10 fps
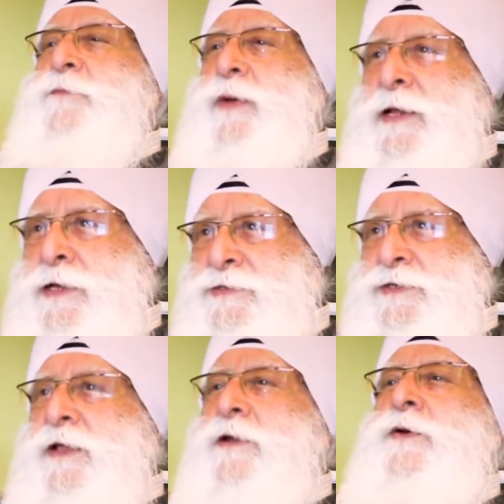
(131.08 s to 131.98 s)

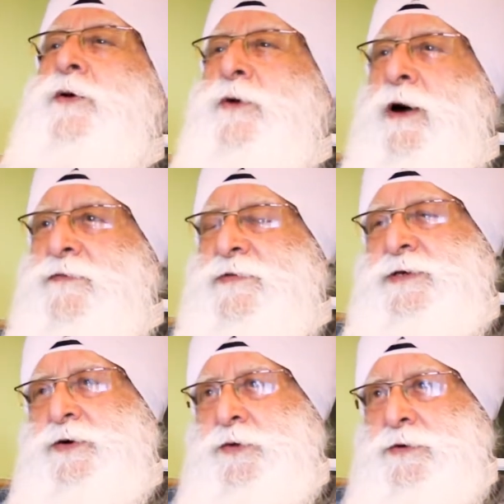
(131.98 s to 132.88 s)
Please look after
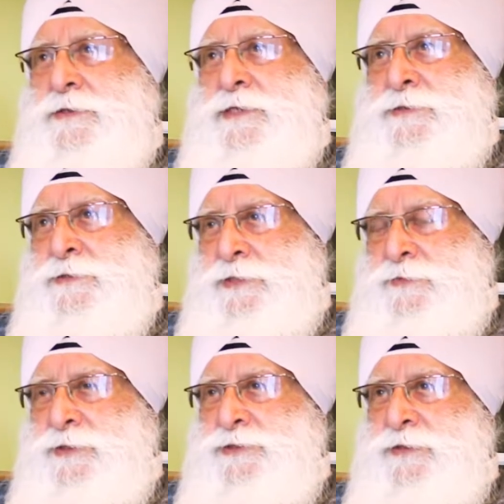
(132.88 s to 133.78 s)
the older
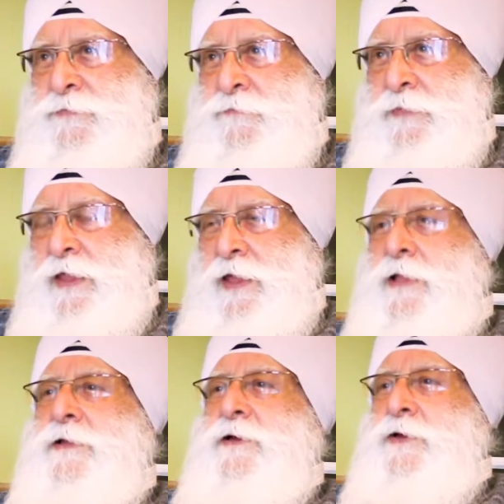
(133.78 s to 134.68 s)
generation.
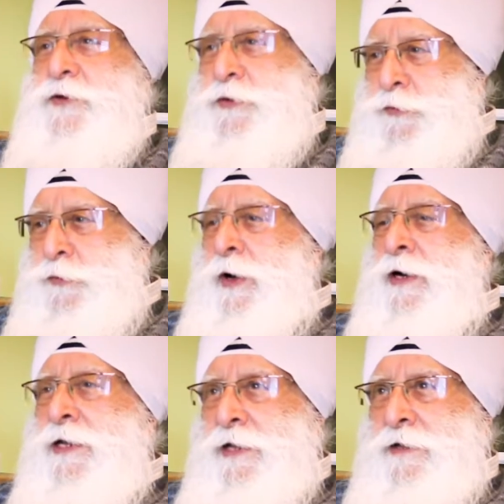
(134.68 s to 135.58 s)
You
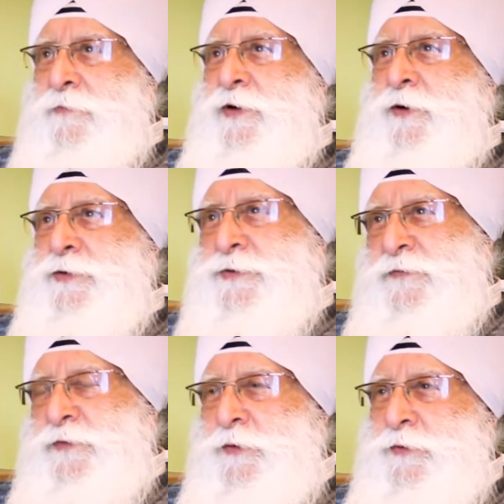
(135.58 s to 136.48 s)
are here because
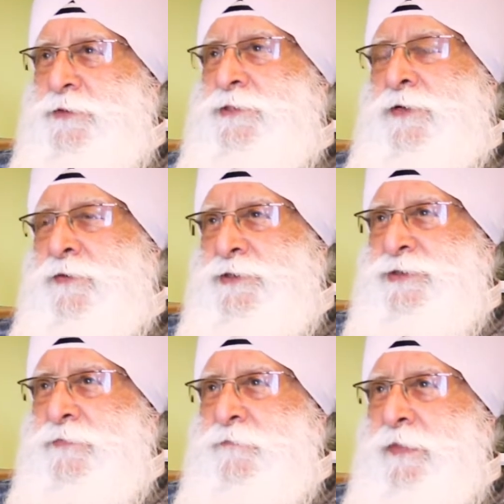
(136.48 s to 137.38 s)
of the older
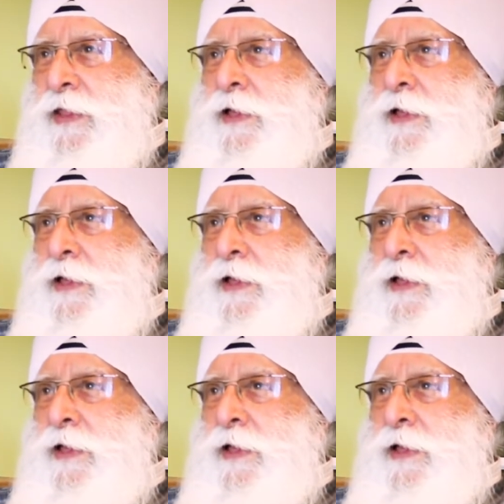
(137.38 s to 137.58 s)
generation.